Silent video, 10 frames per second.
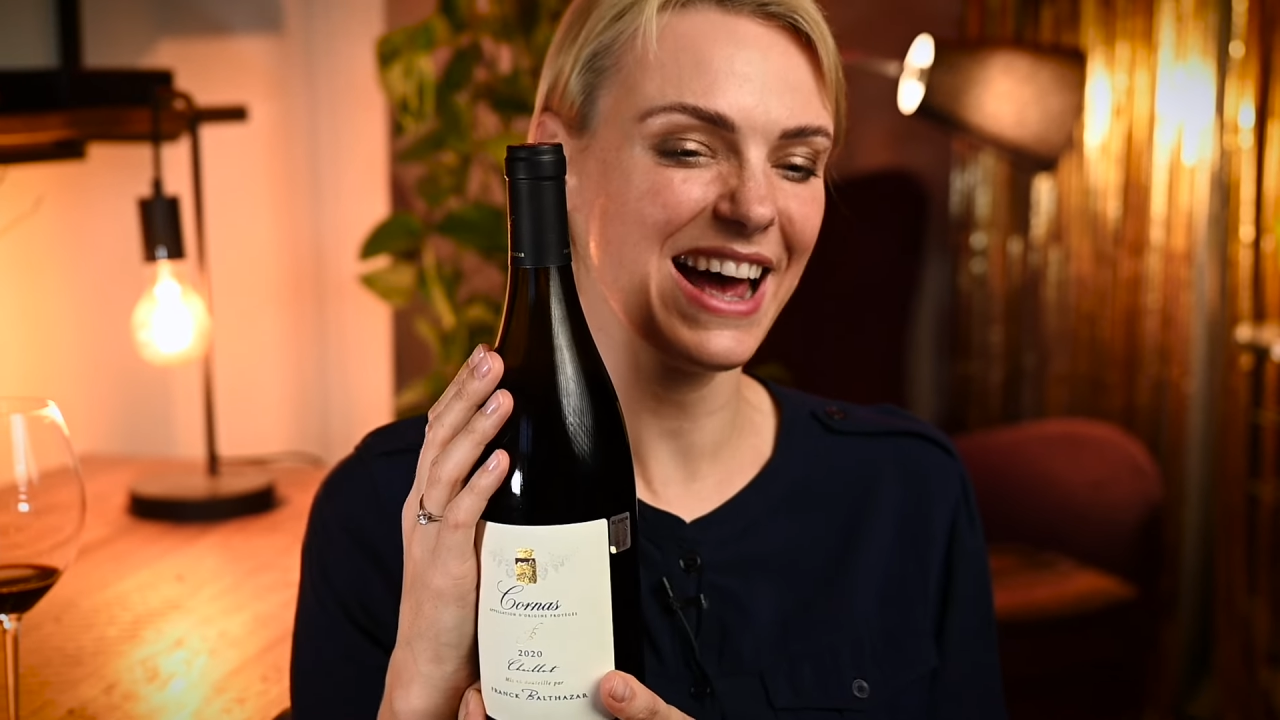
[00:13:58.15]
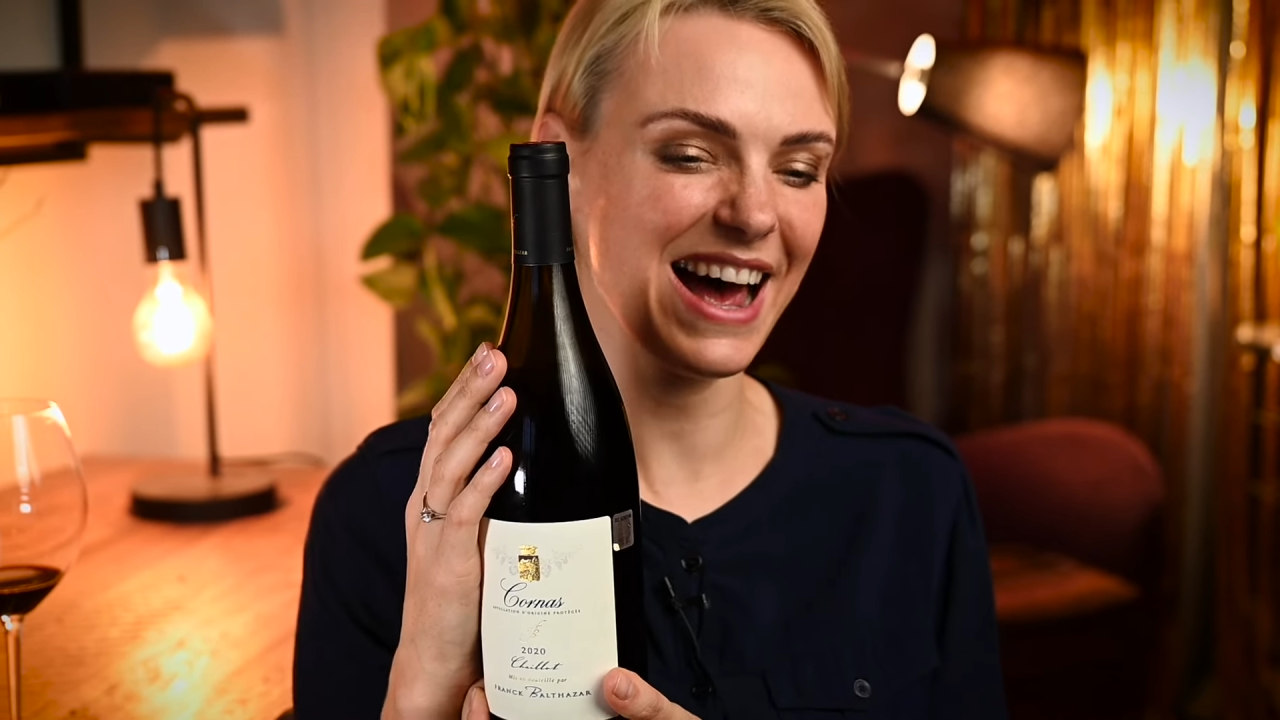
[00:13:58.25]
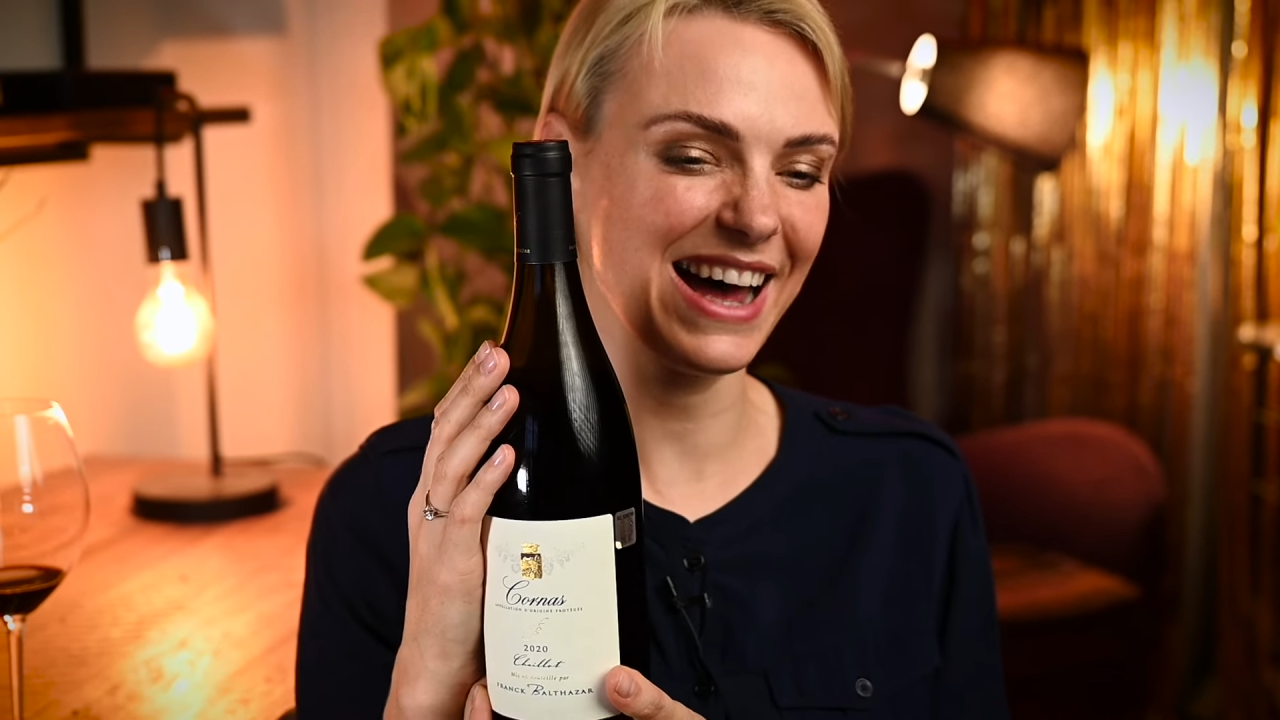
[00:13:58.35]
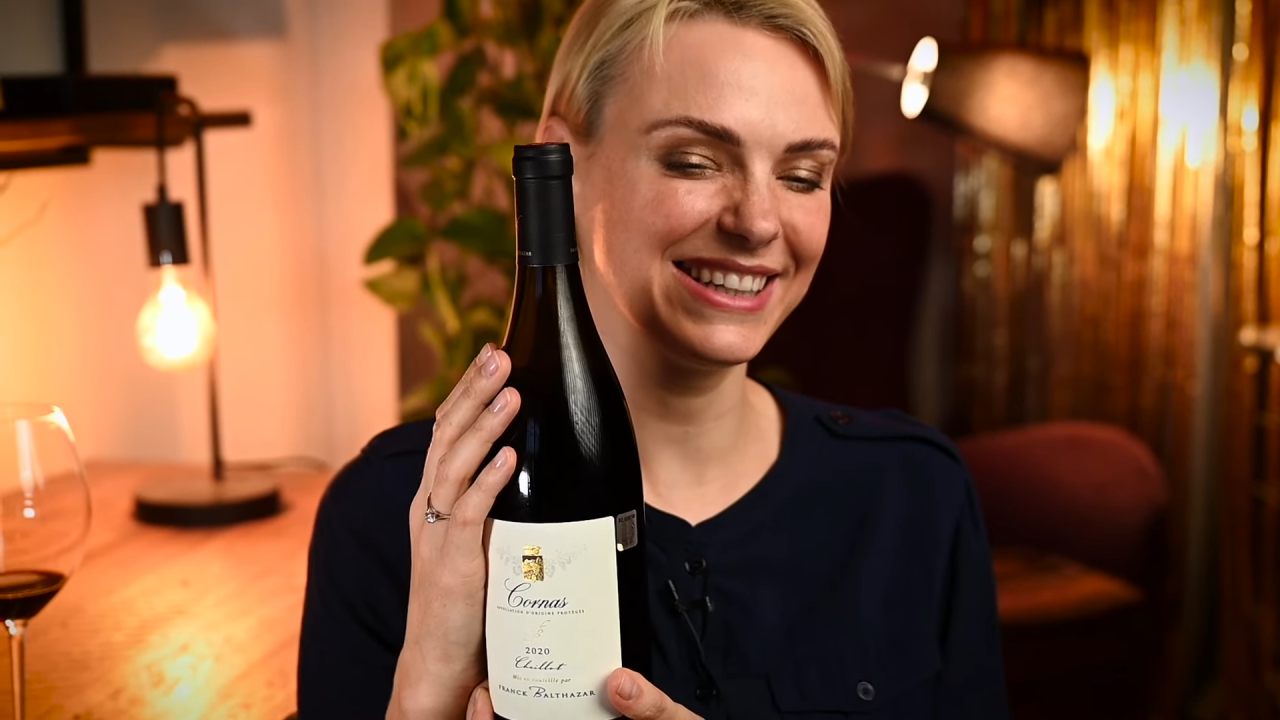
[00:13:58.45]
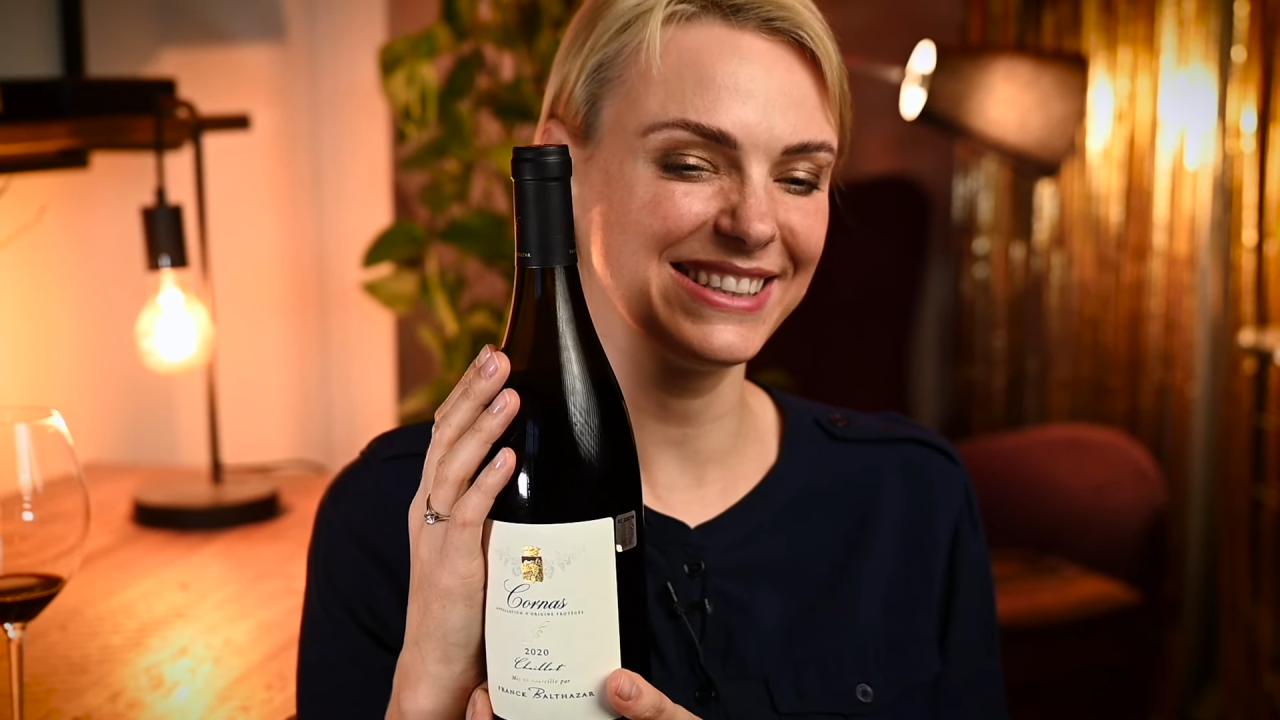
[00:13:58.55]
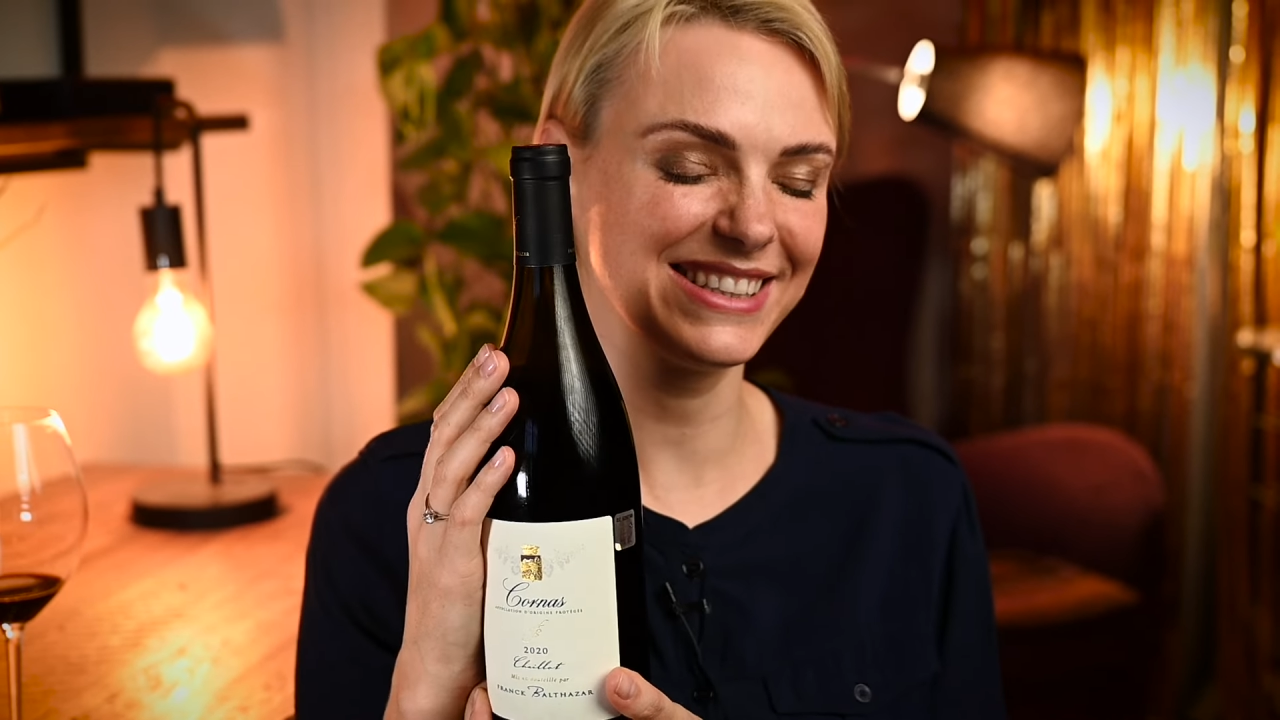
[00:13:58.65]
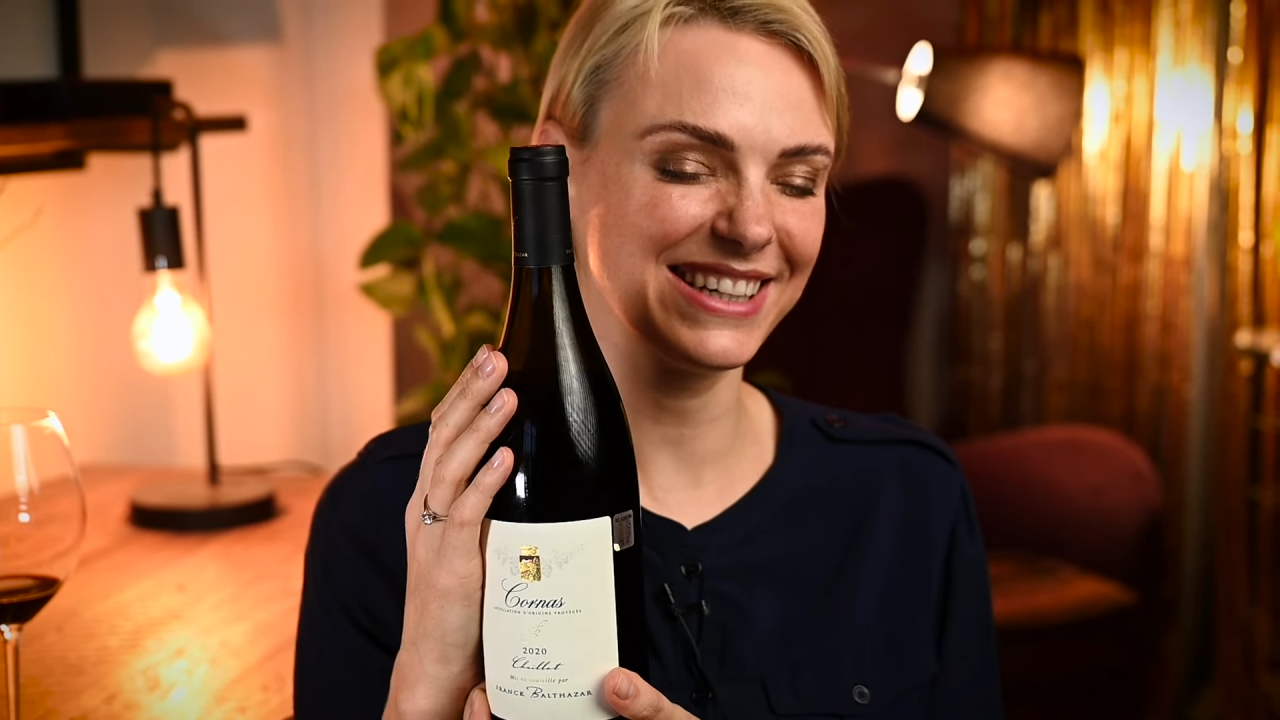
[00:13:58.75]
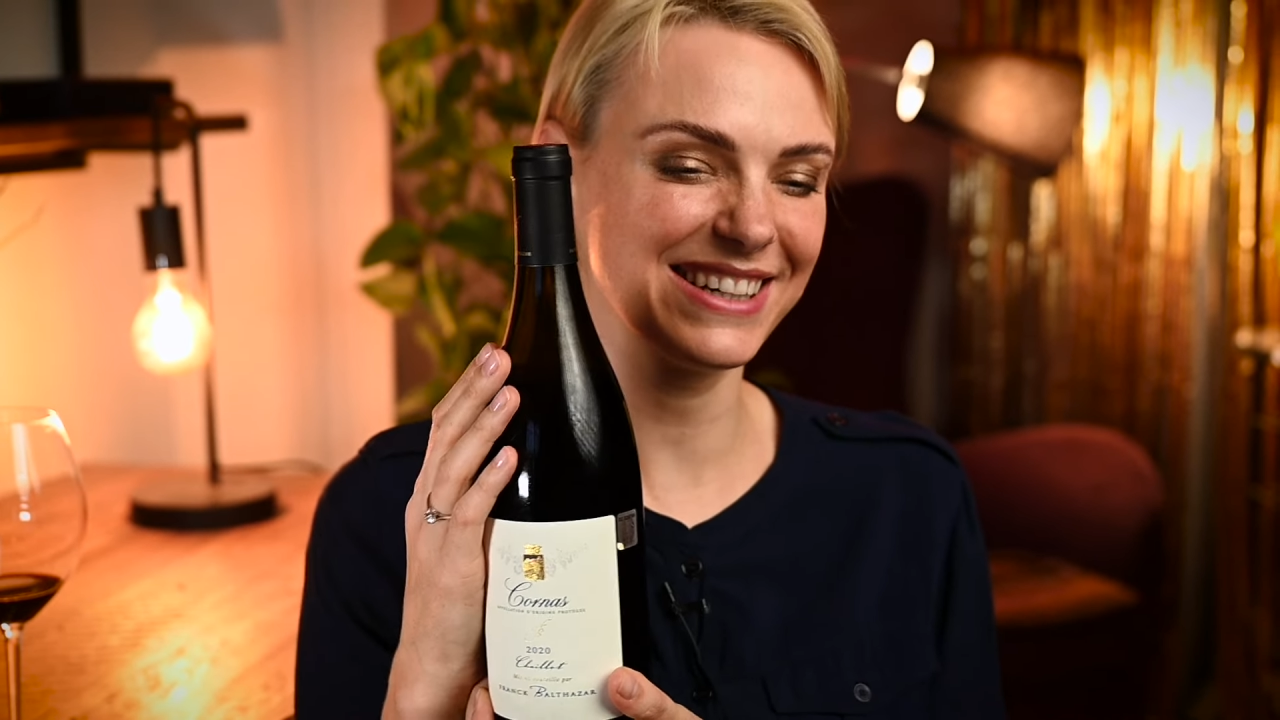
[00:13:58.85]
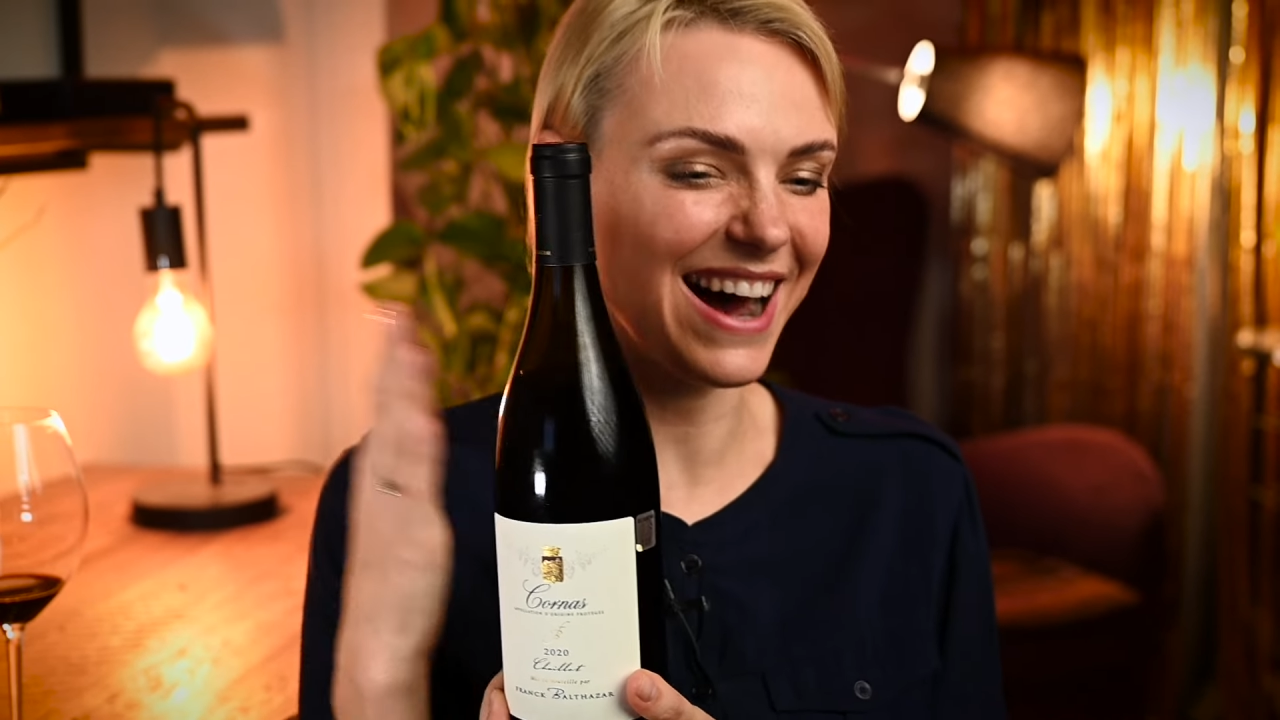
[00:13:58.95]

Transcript: And uh,